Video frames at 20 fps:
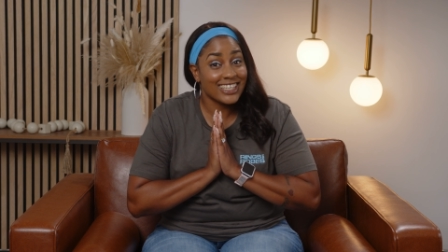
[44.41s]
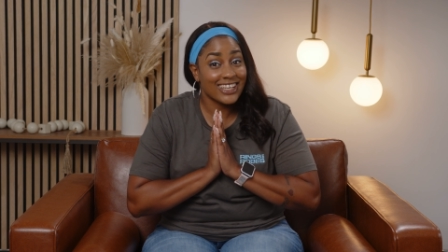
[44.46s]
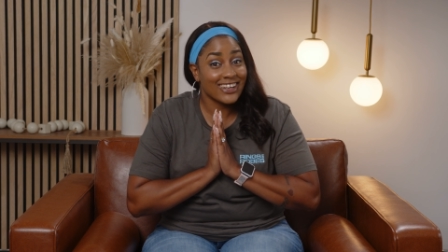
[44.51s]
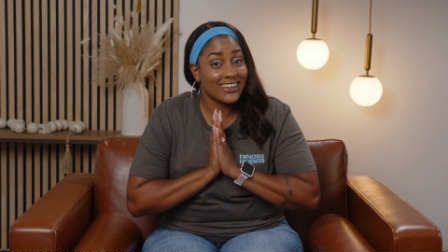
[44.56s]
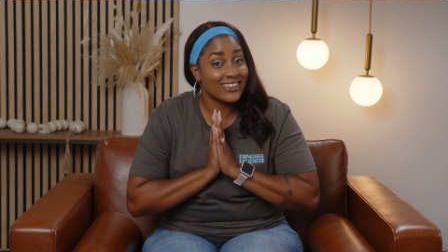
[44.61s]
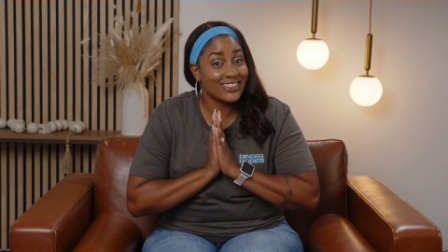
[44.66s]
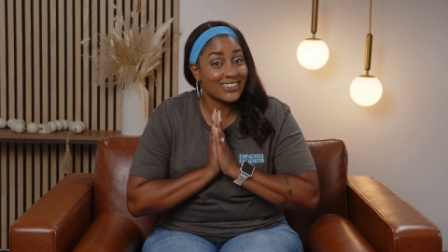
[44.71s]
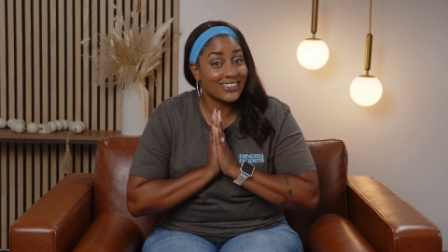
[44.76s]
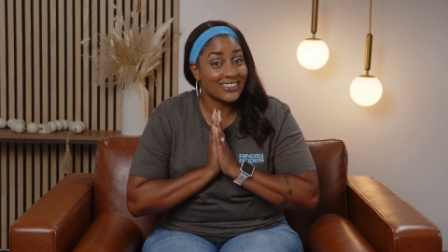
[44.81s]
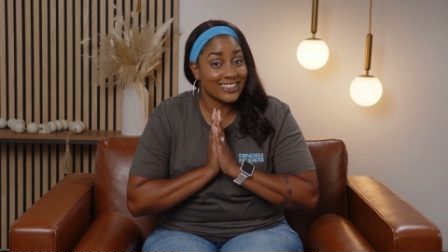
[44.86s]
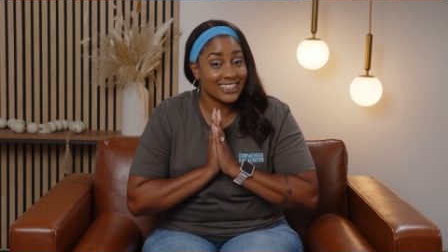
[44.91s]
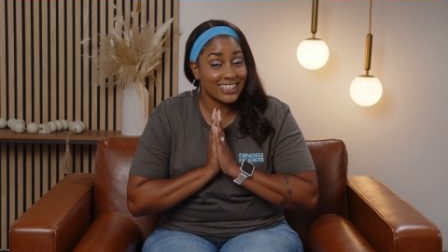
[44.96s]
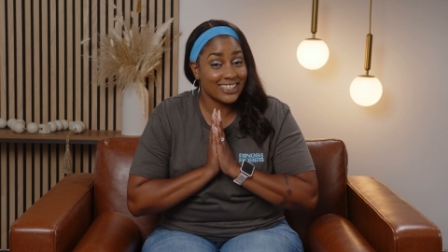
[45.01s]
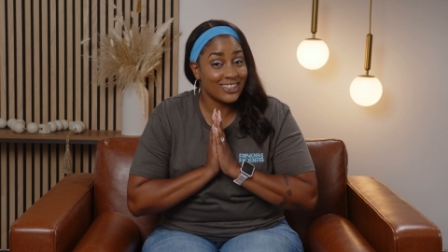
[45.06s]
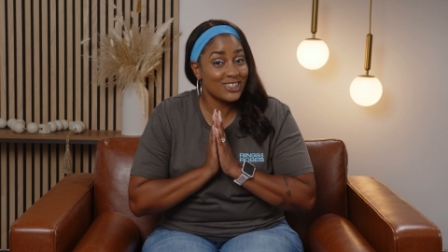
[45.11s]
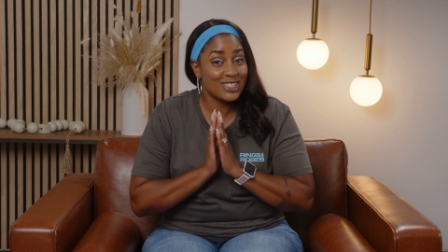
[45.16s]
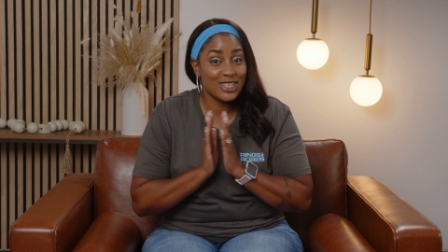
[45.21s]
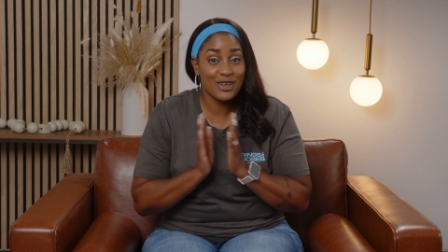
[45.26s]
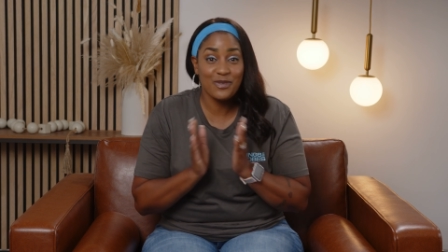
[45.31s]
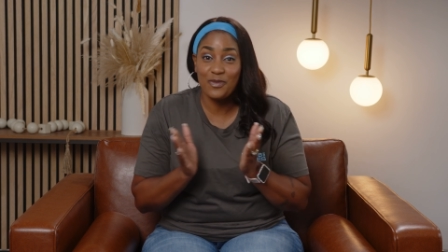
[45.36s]
character, and
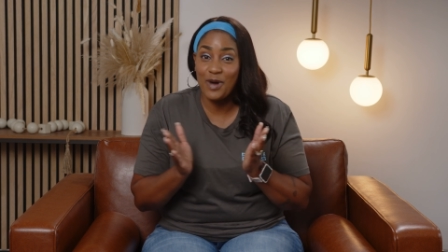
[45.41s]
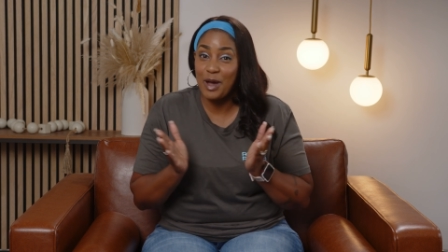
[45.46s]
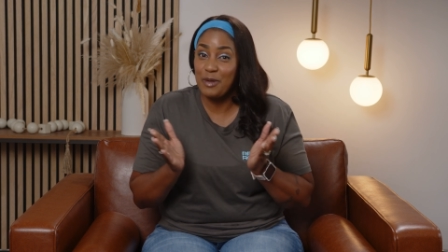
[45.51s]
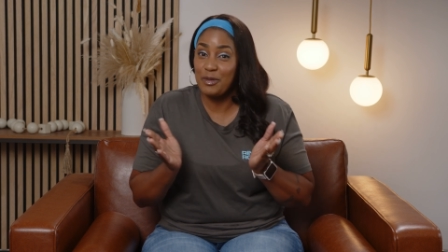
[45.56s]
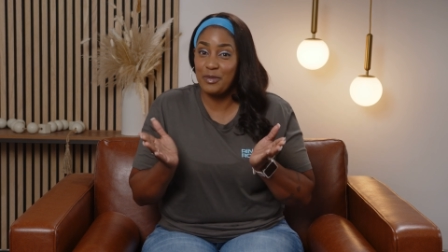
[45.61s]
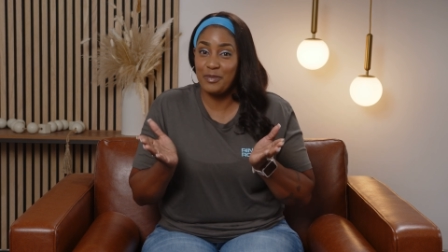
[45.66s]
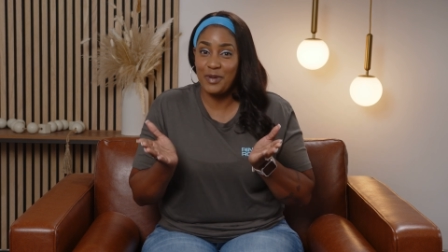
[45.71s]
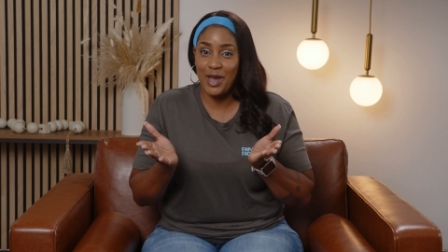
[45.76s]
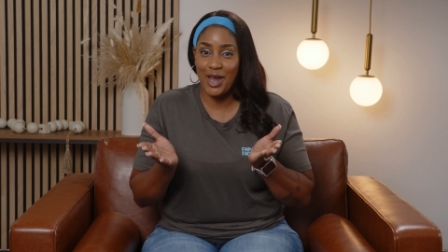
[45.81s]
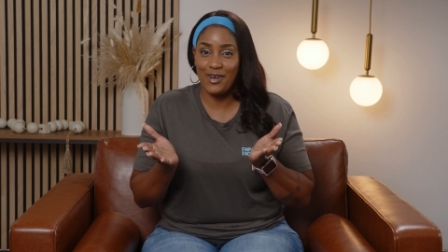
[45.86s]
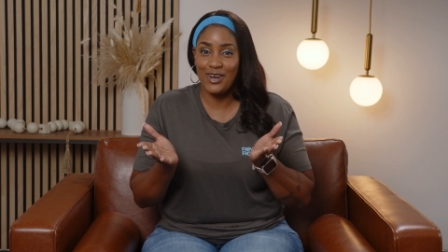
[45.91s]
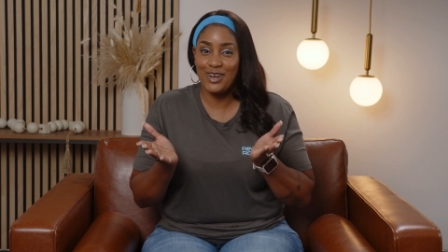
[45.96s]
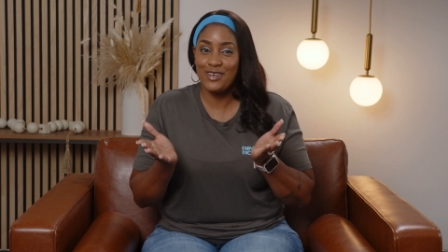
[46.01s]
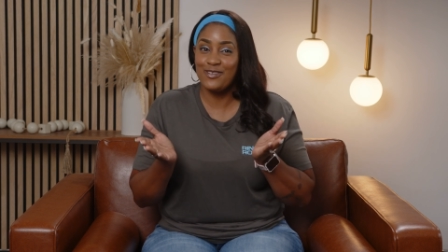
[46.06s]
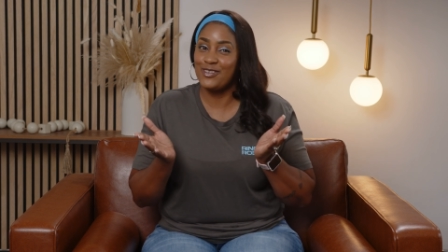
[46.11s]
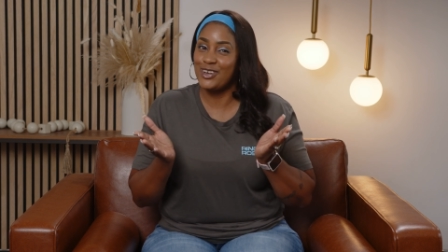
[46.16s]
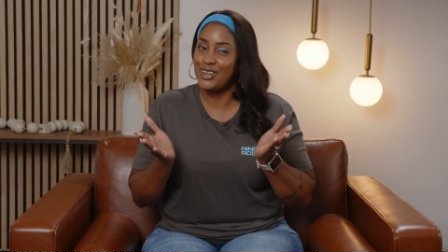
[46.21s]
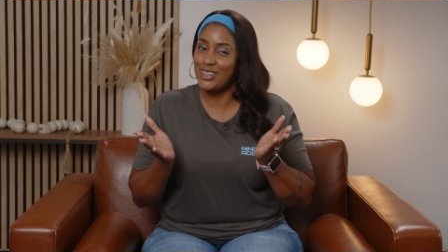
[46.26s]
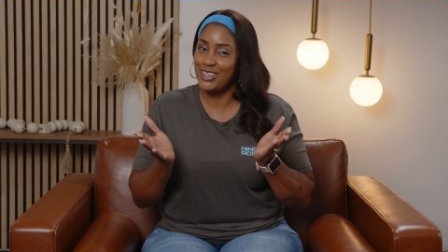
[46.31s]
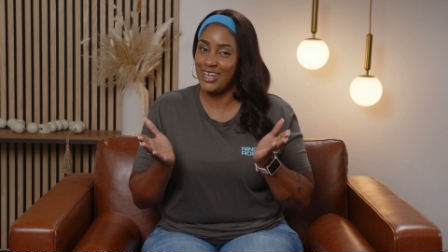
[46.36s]
leadership while preparing
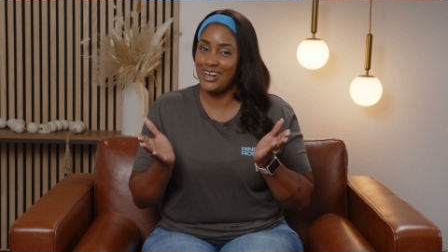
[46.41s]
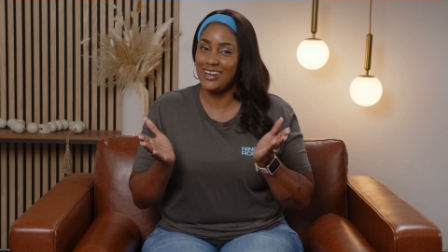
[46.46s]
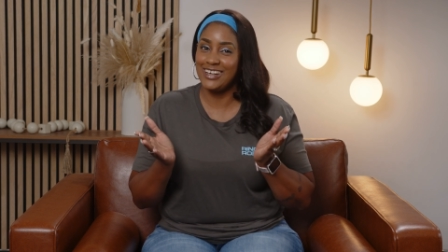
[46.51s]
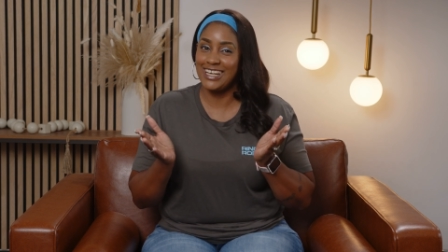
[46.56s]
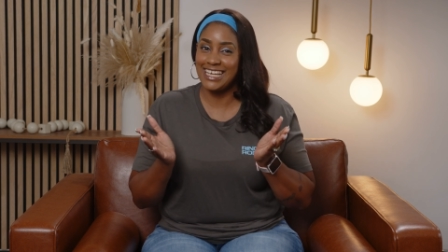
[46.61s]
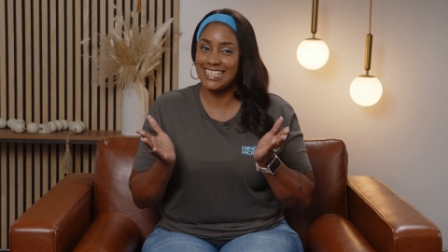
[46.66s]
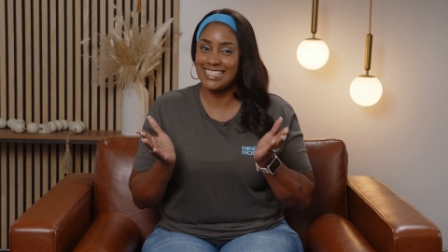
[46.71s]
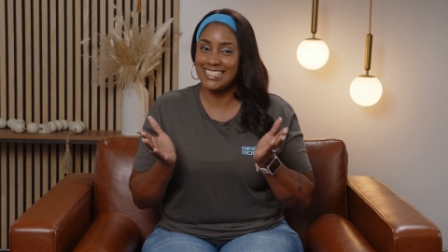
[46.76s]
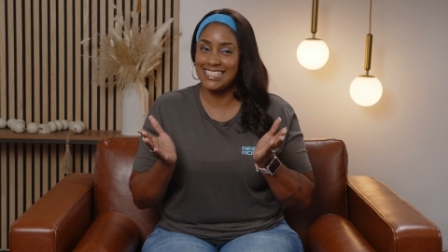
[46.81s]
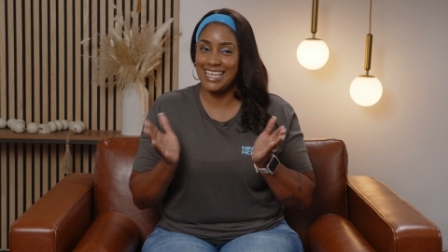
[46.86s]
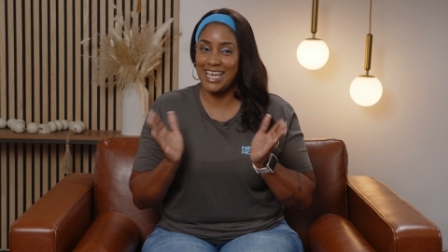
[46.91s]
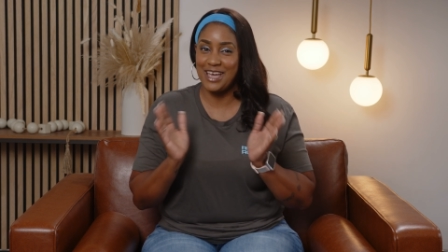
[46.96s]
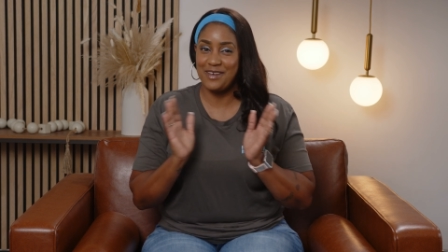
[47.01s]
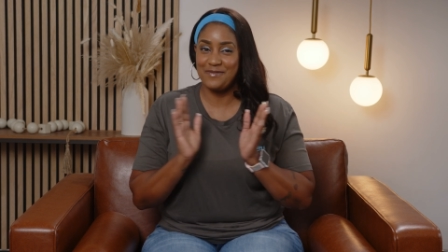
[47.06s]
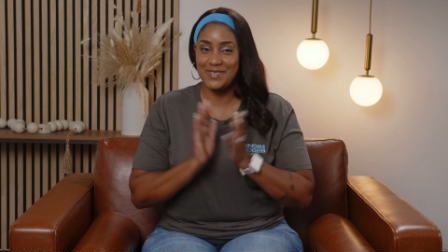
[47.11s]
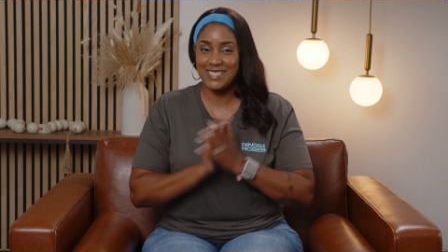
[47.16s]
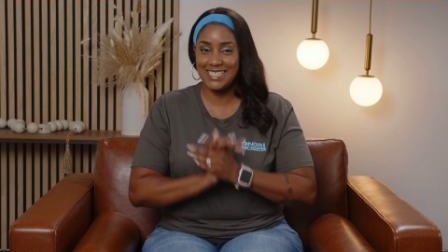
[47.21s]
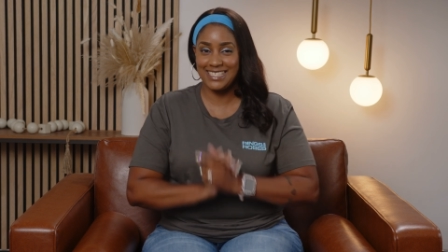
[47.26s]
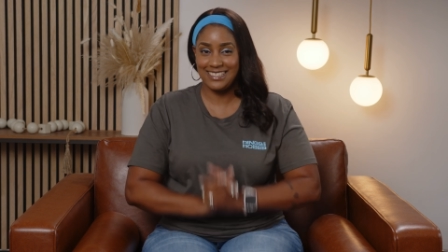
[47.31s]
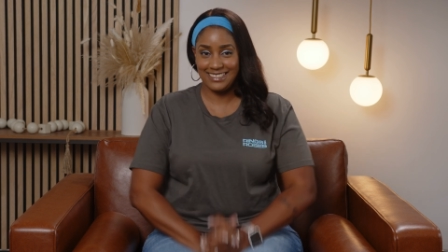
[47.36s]
for their next
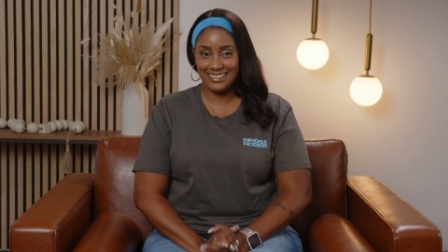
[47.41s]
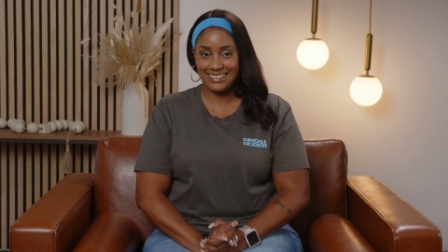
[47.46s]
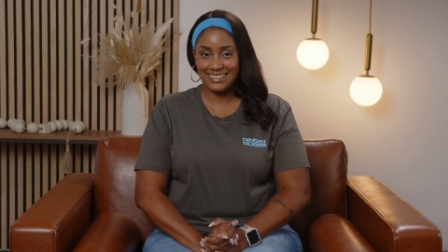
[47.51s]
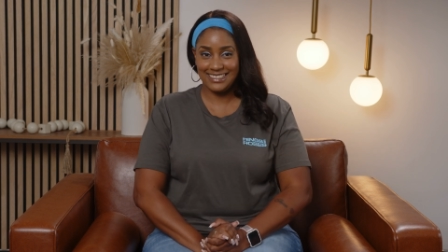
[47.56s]
steps.